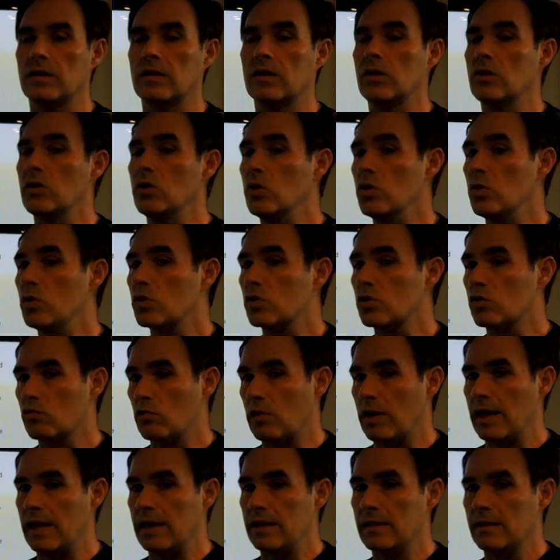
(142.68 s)
The new
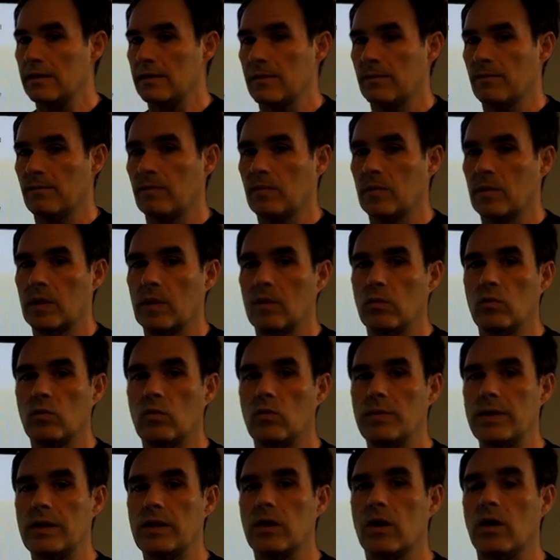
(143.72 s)
strand
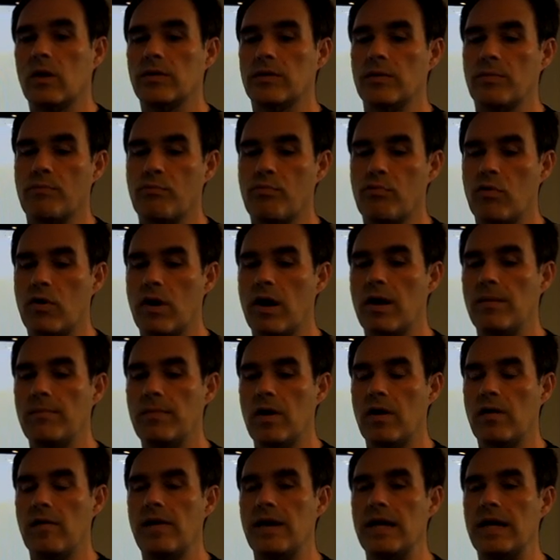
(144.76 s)
will be called the
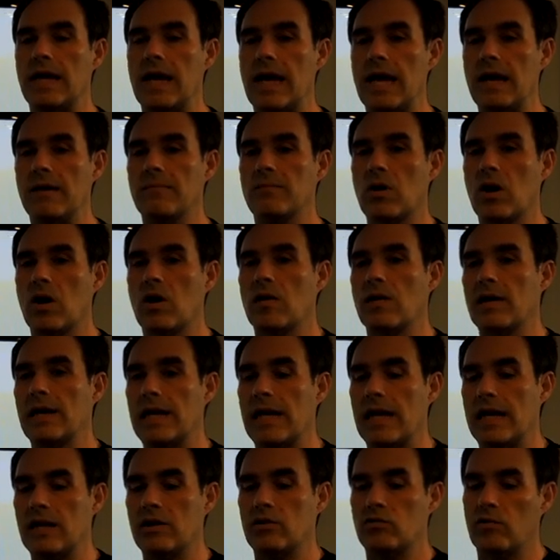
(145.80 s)
primary
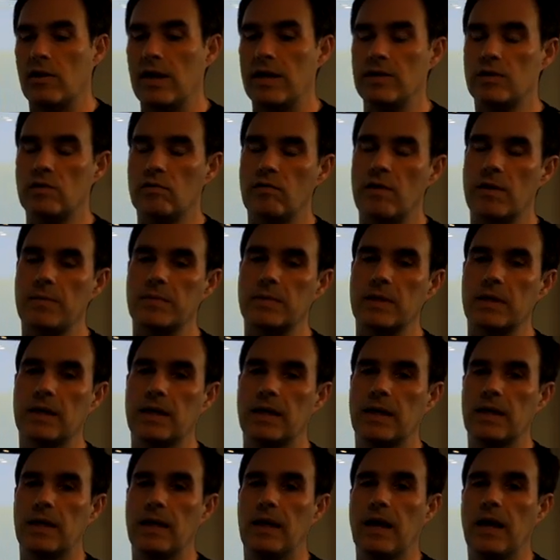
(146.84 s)
mRNA transcript.
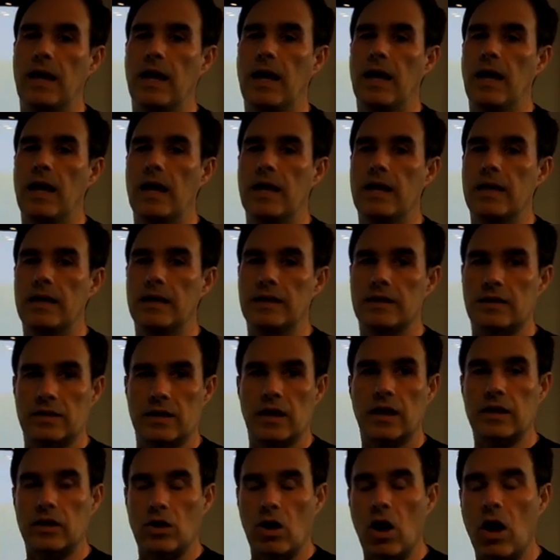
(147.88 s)

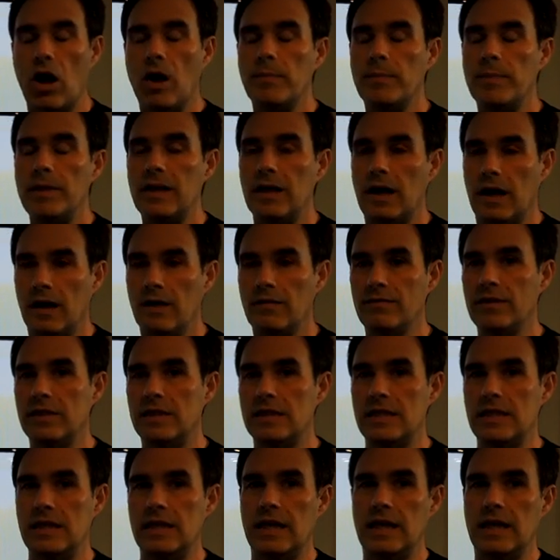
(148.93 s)
It's a copy of the
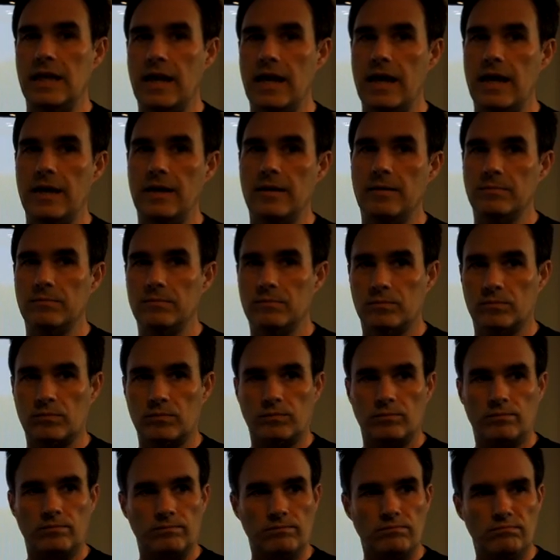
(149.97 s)
DNA,
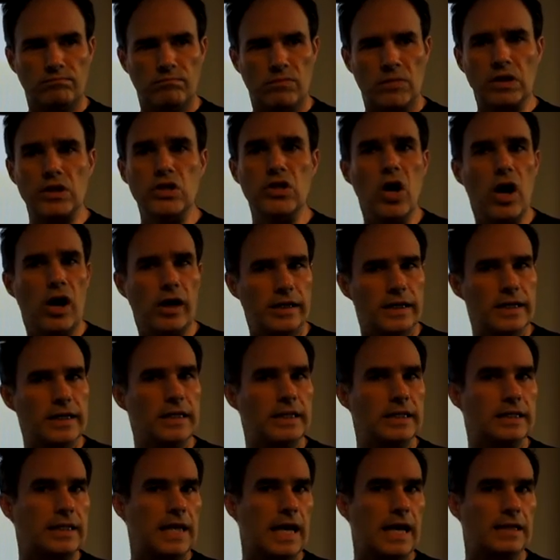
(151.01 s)
not an
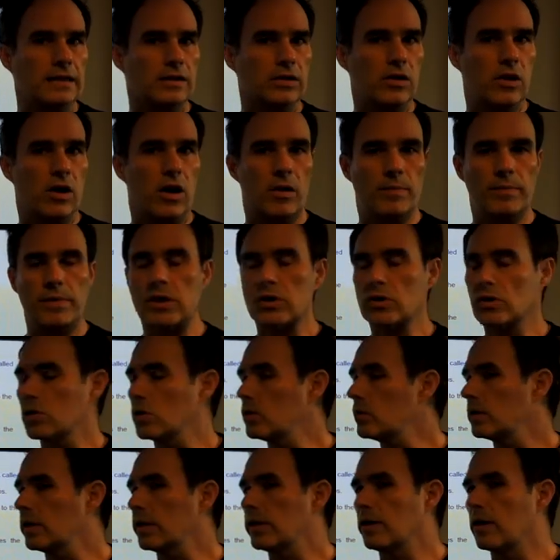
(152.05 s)
exact copy,
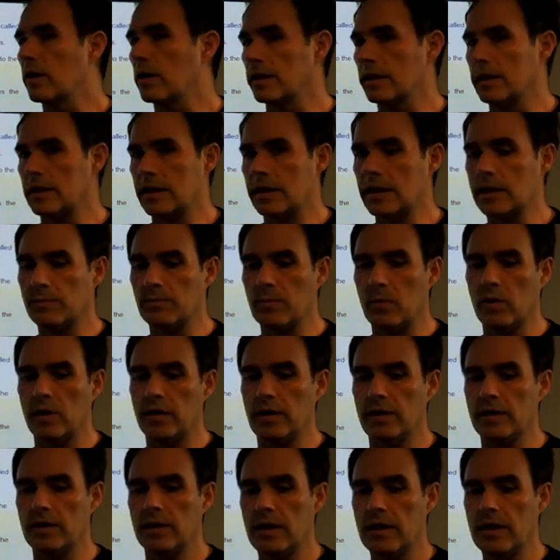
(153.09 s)
certainly not at this point.